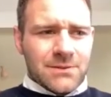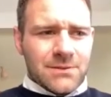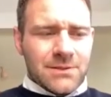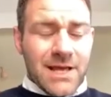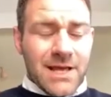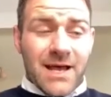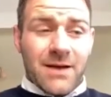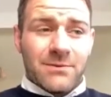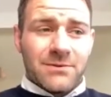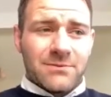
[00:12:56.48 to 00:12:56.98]

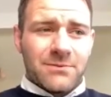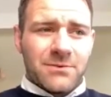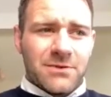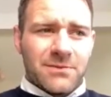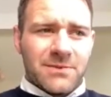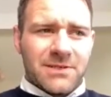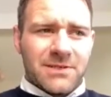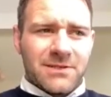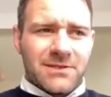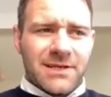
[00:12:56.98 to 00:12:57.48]
Yeah, it would
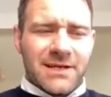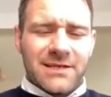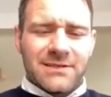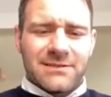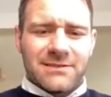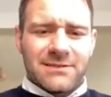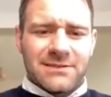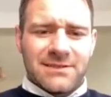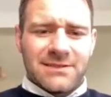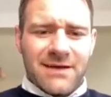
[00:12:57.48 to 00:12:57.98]
have been
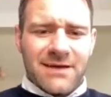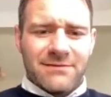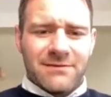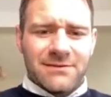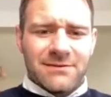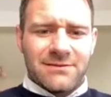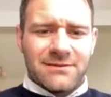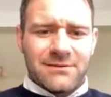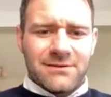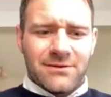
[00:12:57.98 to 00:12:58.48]

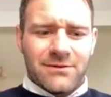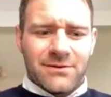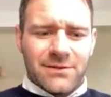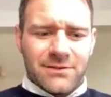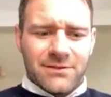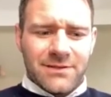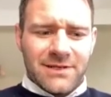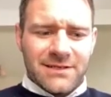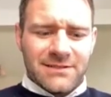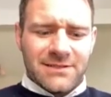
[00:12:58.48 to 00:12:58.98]
2007 or
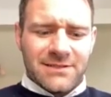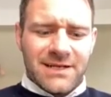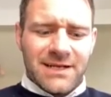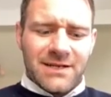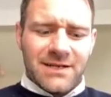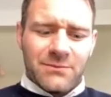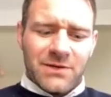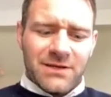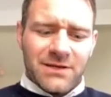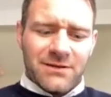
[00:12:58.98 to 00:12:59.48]

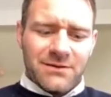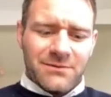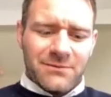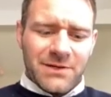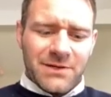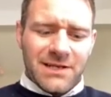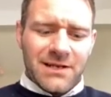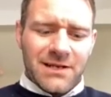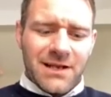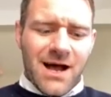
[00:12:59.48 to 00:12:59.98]
2008.
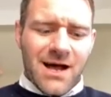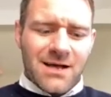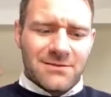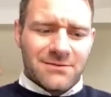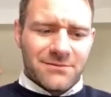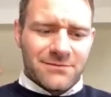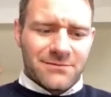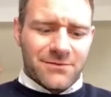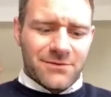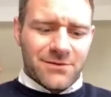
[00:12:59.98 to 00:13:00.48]
We
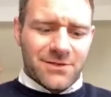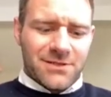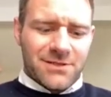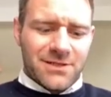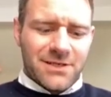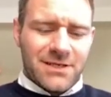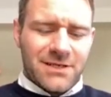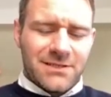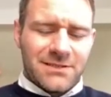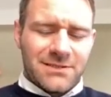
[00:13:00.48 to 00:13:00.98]
lost,
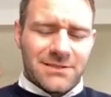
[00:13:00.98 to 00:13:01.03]
unfortunately.